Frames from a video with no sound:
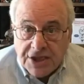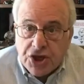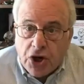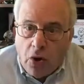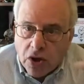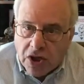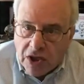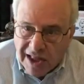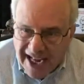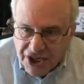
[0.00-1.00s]
the whole
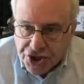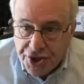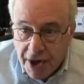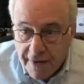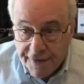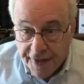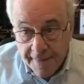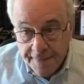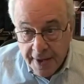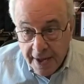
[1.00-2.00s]
collection of
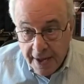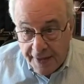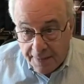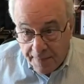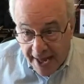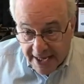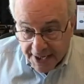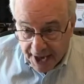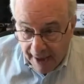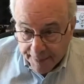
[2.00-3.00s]
them that make it
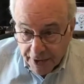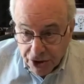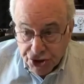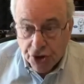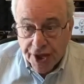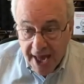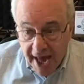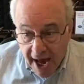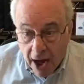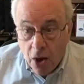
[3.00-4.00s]
happen. So,
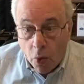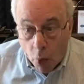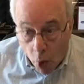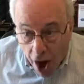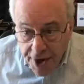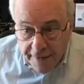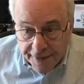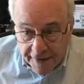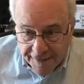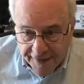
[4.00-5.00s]
yeah, one of
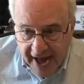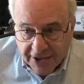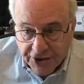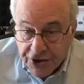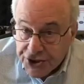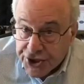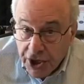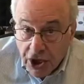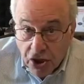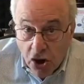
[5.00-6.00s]
the factors
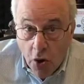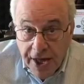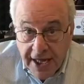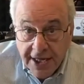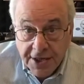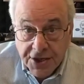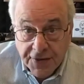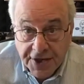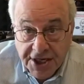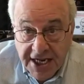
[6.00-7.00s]
going into
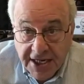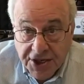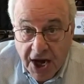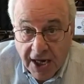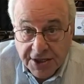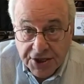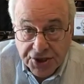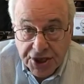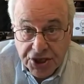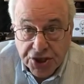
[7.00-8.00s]
the TikTok
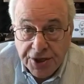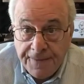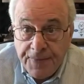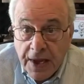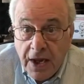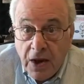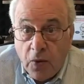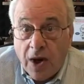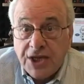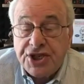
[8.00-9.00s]
decision
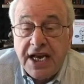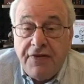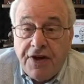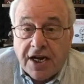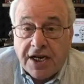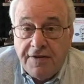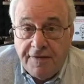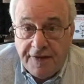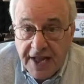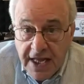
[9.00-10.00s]
was the
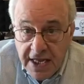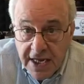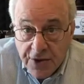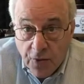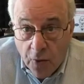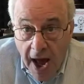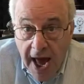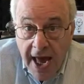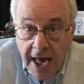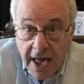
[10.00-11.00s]
convenient
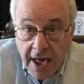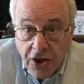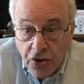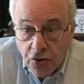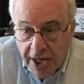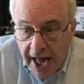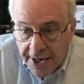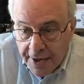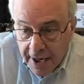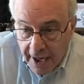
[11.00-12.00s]
way you
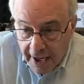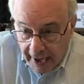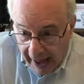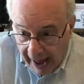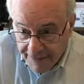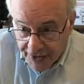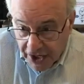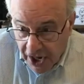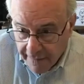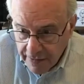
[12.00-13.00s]
can have the
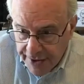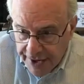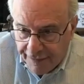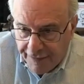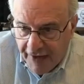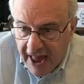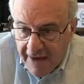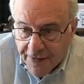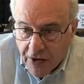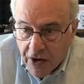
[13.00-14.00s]
government
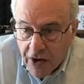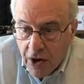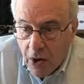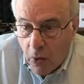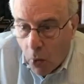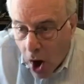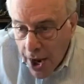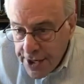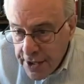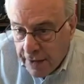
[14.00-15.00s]
favor
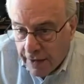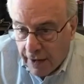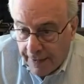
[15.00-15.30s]
one